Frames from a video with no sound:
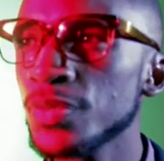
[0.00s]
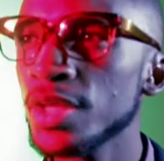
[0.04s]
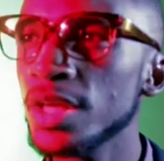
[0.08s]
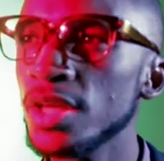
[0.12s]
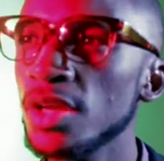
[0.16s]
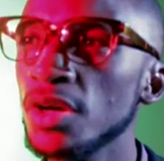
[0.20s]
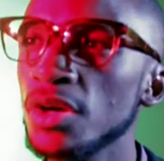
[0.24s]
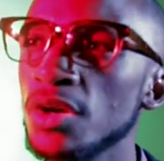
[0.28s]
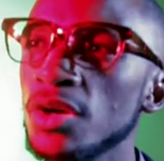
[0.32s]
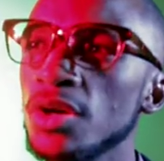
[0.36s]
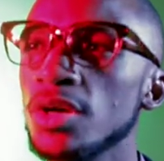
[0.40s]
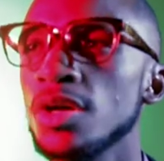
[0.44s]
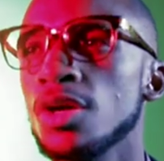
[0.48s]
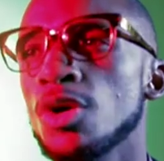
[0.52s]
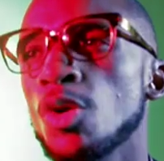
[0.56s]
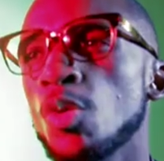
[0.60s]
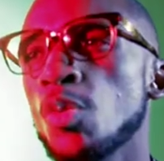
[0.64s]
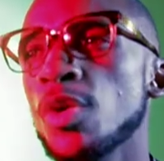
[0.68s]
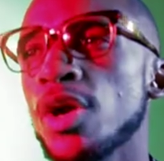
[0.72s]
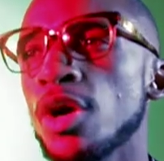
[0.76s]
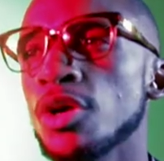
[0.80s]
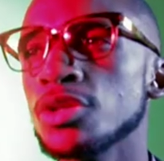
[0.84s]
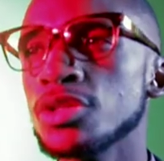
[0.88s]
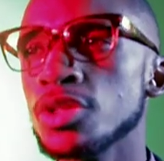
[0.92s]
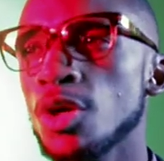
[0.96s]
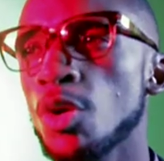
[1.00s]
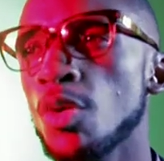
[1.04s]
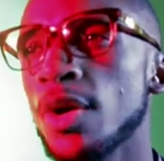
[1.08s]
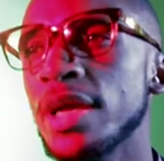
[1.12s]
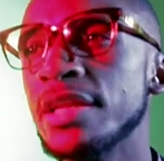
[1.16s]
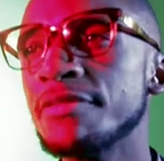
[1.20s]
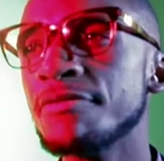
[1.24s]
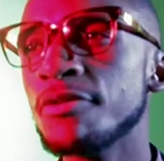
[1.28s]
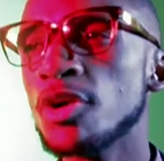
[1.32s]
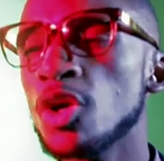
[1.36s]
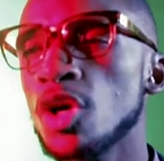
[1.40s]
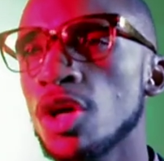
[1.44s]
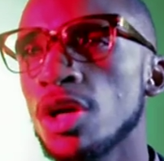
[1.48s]
You know? We also went
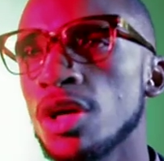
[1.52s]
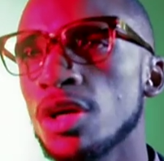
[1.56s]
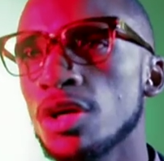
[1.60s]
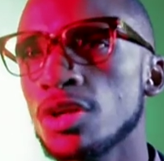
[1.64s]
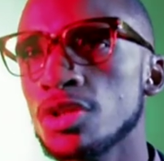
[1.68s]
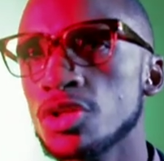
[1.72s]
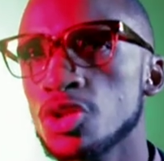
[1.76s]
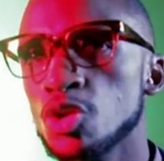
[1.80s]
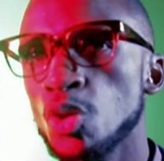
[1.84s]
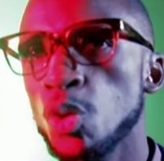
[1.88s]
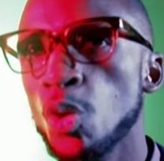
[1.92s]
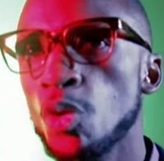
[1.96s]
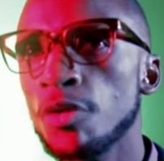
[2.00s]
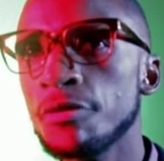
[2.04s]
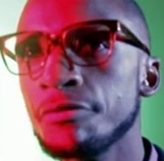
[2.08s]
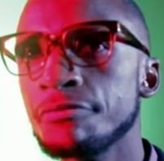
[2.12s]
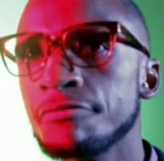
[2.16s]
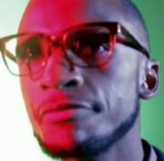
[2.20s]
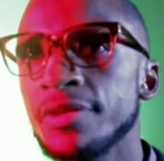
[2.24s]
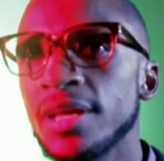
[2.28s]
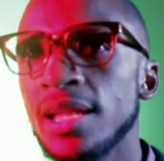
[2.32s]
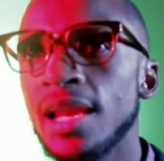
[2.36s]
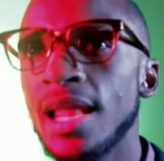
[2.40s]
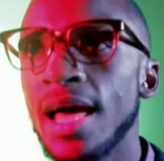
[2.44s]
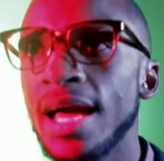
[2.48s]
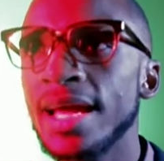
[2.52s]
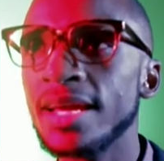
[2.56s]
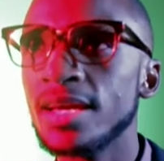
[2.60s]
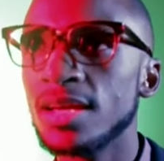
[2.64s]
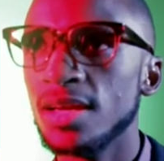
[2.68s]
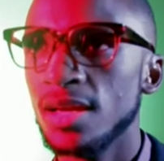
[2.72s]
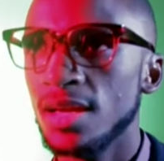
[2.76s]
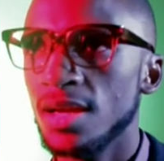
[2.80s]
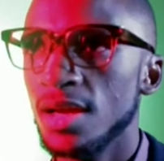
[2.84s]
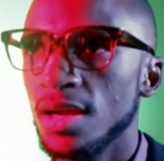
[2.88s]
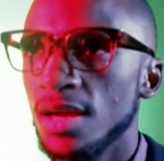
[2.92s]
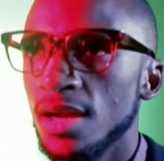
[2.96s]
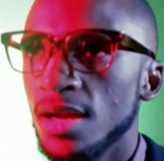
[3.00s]
for girls who we feel like
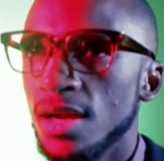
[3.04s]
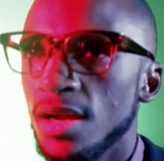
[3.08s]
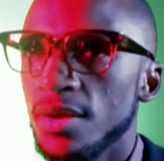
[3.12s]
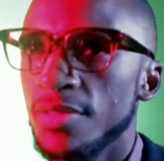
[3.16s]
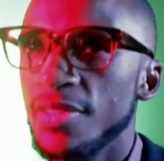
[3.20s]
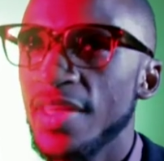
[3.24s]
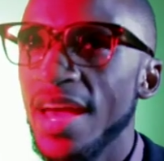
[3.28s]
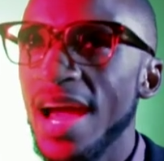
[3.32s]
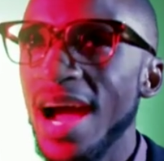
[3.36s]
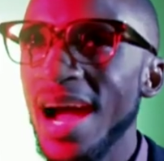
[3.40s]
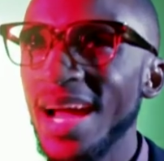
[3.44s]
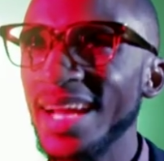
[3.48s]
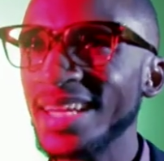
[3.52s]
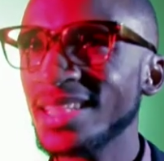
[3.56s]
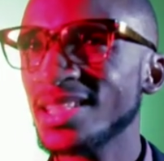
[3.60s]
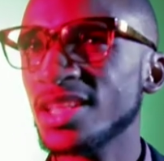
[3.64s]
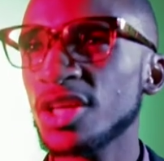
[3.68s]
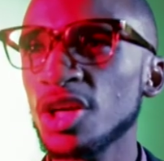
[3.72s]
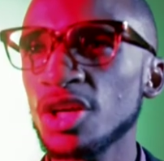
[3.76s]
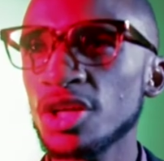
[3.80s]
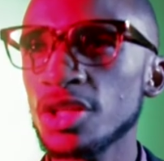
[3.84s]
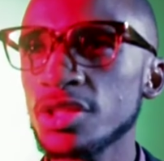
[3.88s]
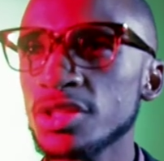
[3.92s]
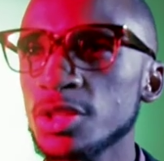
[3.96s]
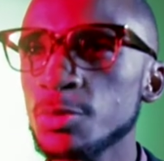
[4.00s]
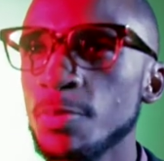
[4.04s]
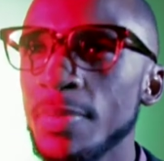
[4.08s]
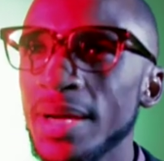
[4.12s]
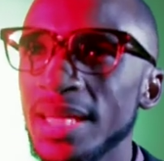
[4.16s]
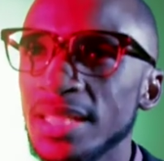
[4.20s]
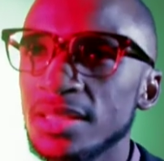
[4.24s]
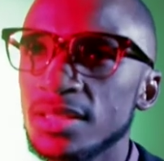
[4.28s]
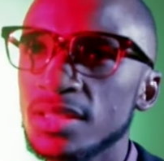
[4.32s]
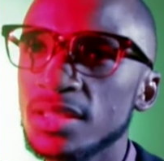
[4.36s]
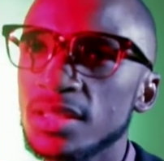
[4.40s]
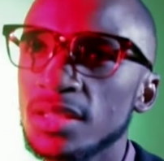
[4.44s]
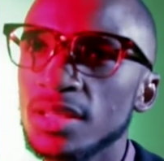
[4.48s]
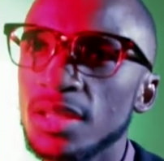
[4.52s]
they are it girls,
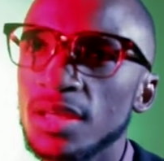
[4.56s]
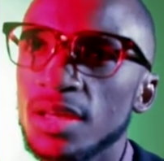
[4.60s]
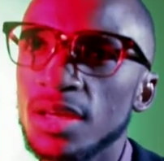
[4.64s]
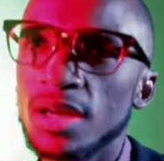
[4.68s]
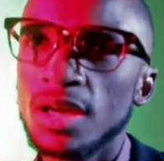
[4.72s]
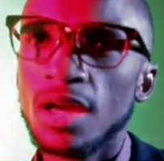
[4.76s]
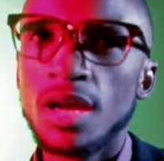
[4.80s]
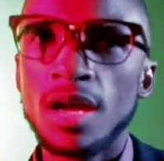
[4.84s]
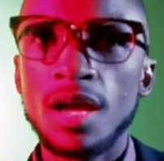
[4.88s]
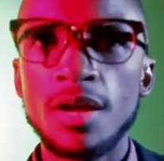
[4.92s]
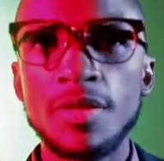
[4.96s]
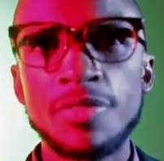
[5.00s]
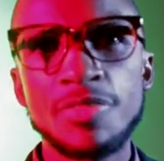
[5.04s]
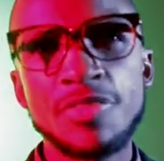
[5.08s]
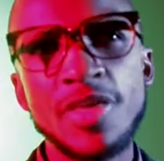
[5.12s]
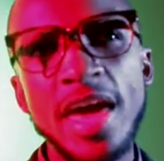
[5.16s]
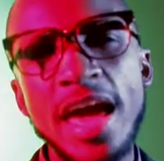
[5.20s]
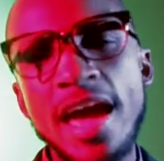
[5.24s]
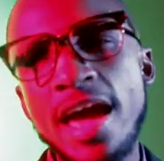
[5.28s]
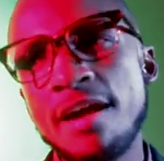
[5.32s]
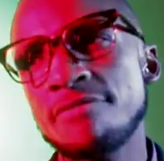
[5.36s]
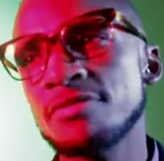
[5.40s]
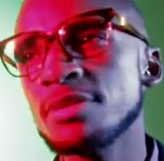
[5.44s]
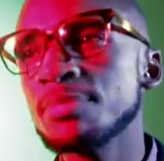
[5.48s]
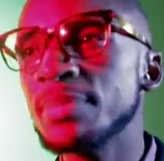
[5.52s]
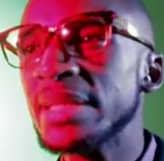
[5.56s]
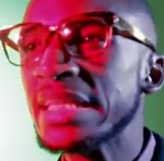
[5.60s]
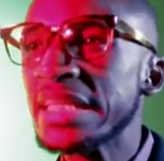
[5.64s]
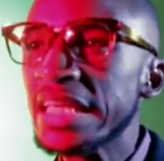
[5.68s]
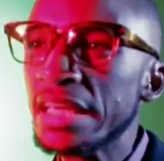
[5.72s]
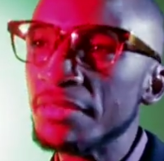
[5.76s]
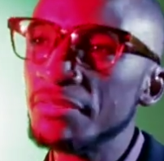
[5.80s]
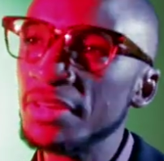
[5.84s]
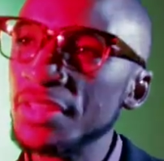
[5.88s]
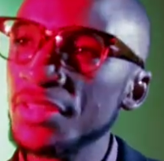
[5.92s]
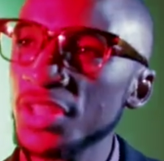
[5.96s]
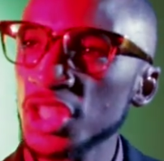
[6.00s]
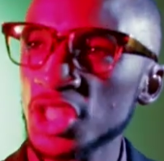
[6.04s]
but they haven't been
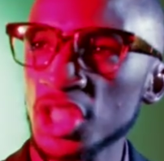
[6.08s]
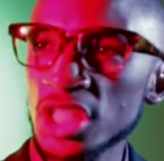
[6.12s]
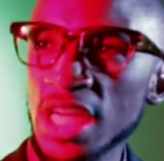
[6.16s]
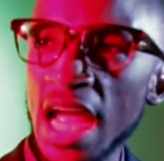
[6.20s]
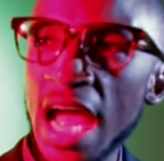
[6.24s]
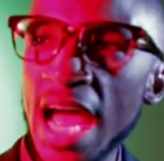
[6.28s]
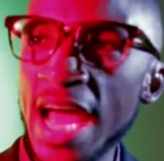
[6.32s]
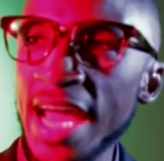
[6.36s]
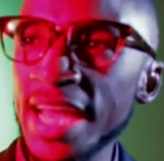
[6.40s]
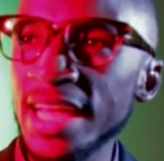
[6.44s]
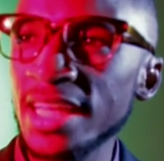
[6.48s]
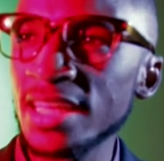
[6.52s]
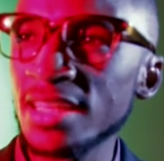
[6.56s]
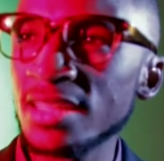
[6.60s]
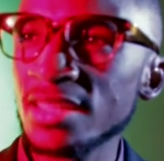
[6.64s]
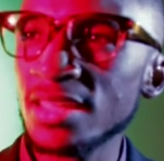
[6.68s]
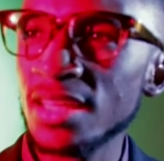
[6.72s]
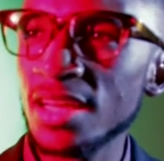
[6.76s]
given the shine